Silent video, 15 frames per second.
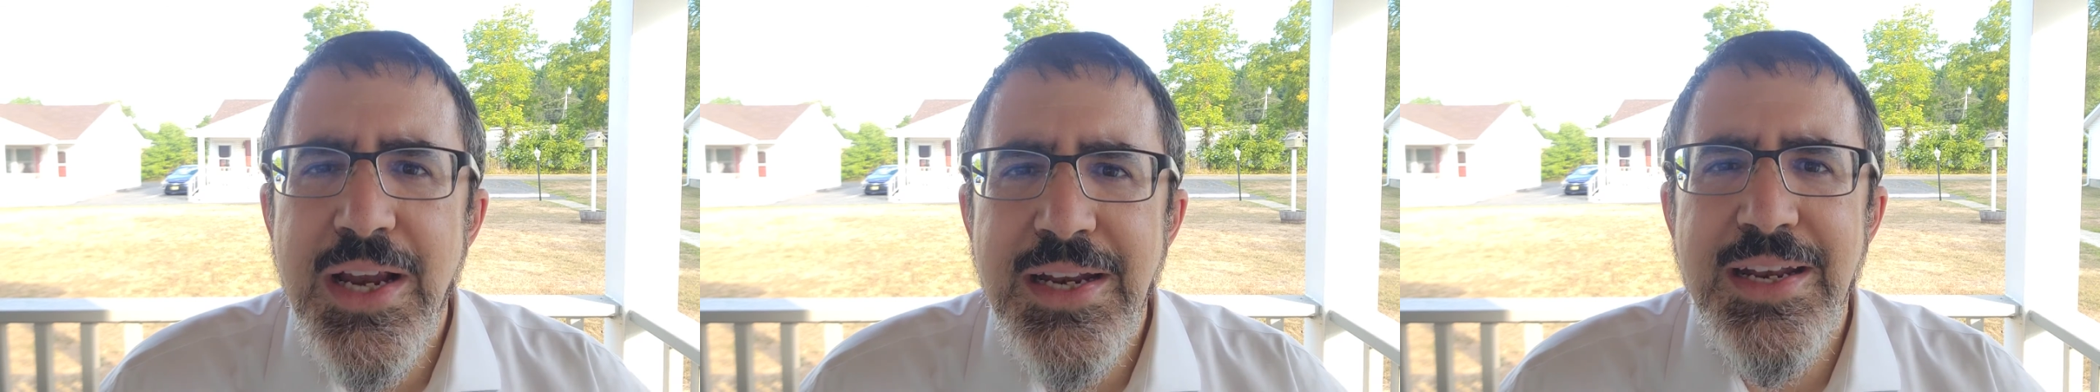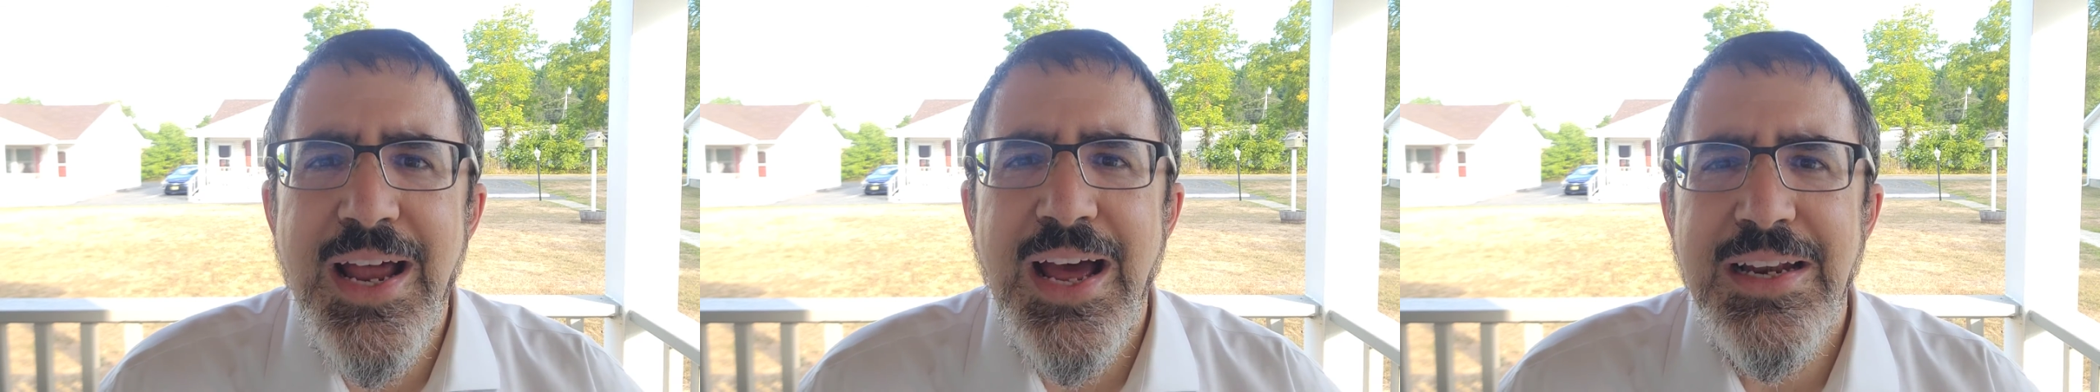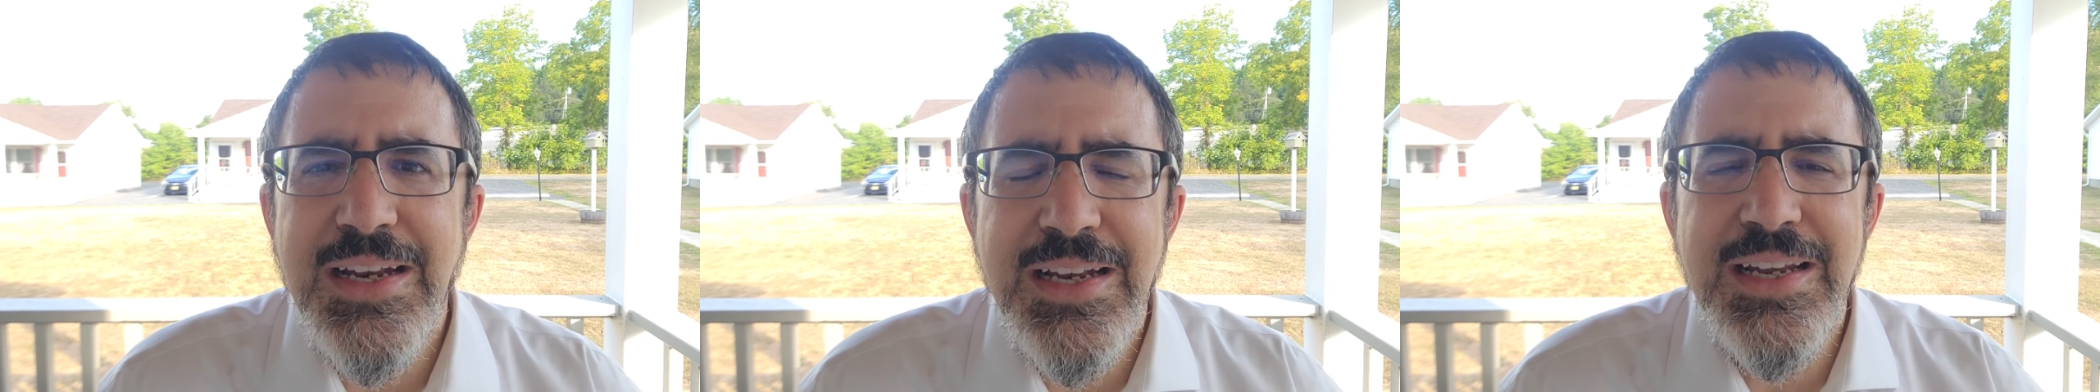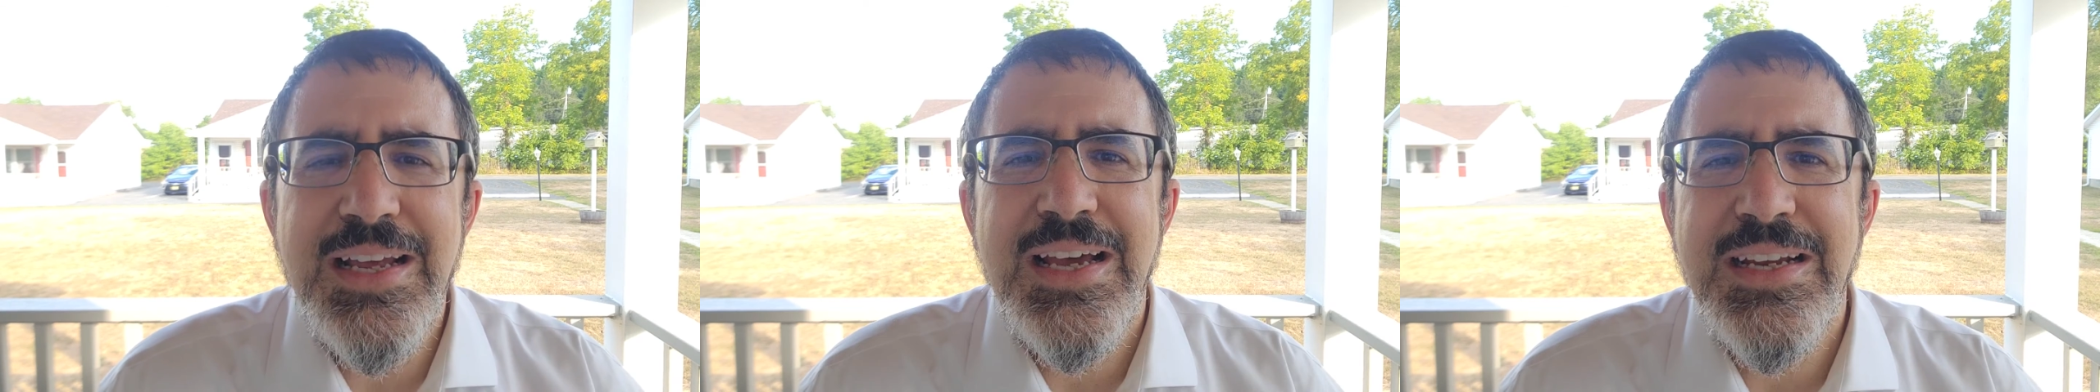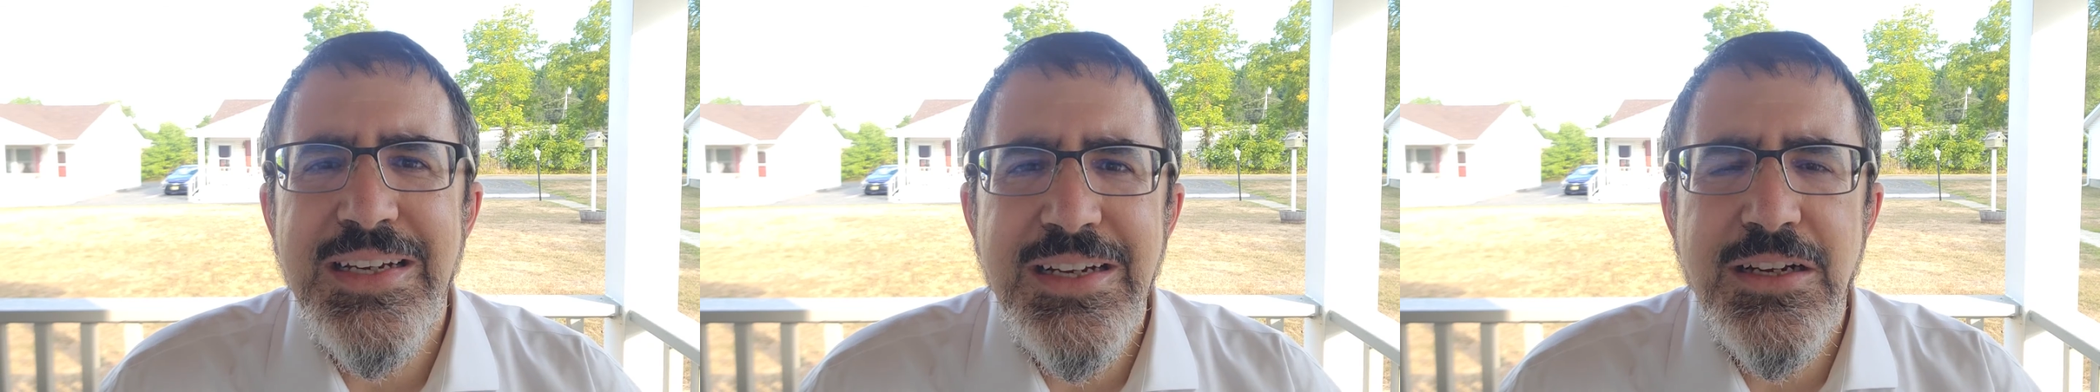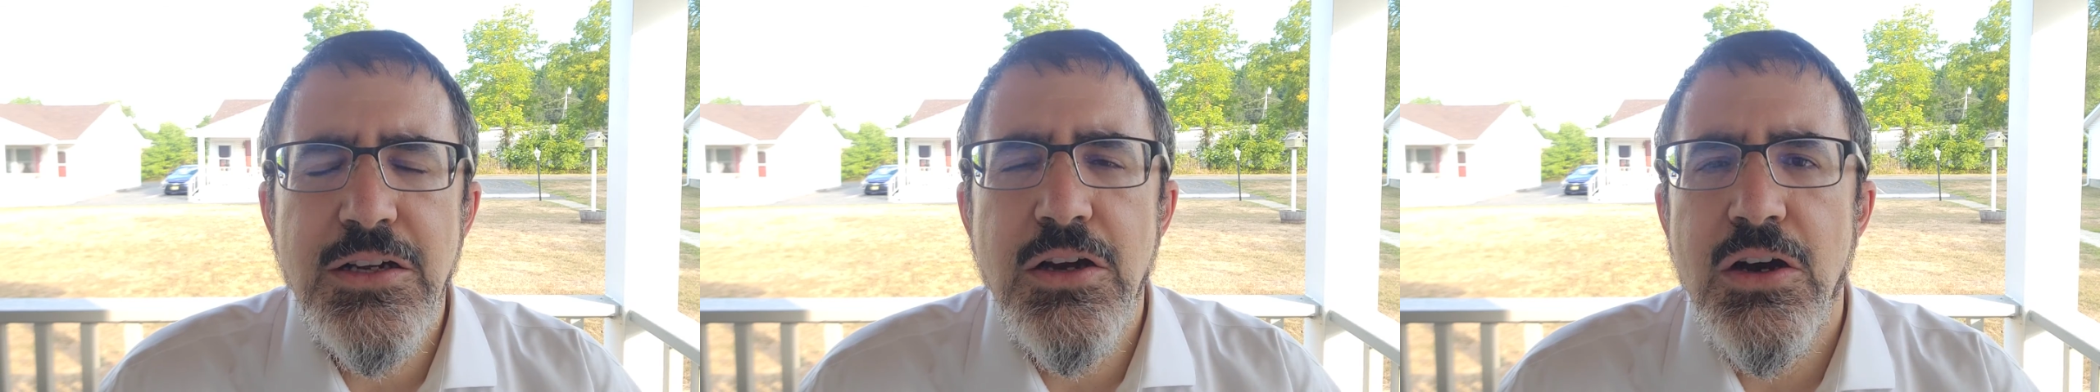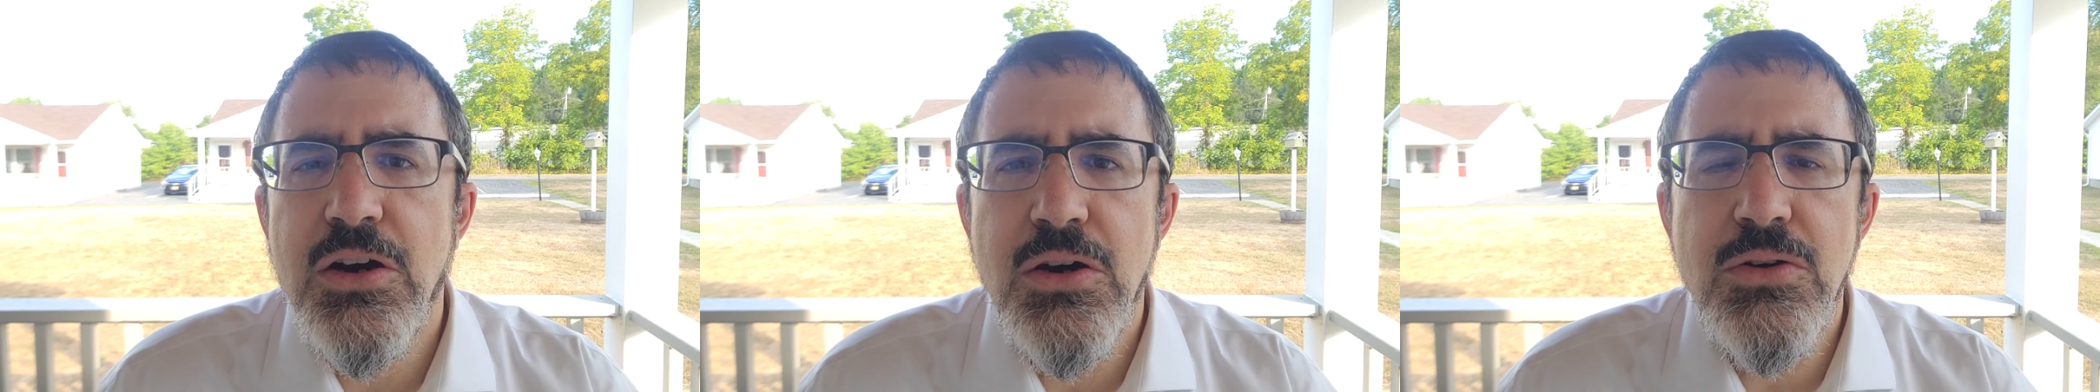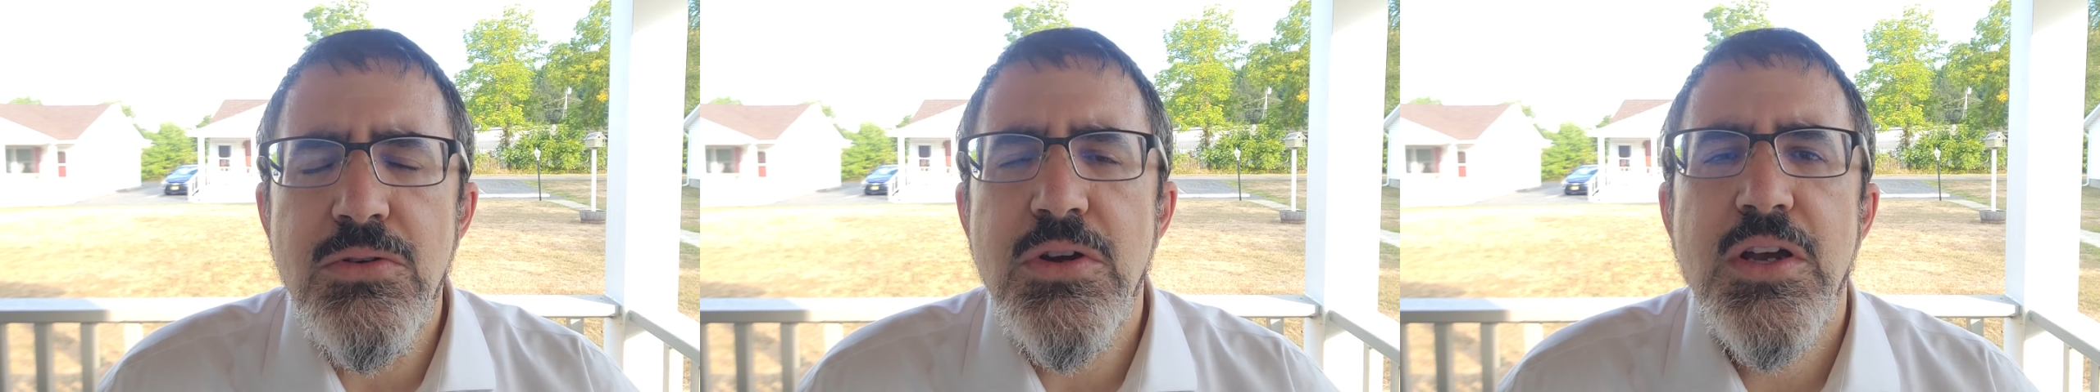and not letting
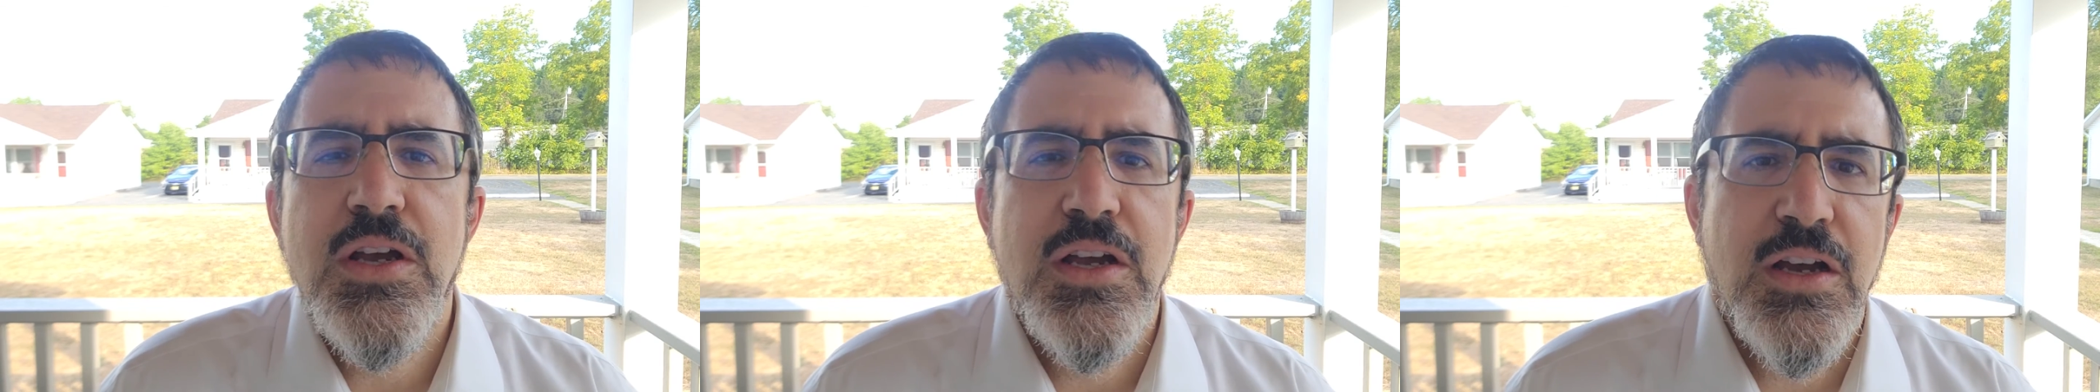go,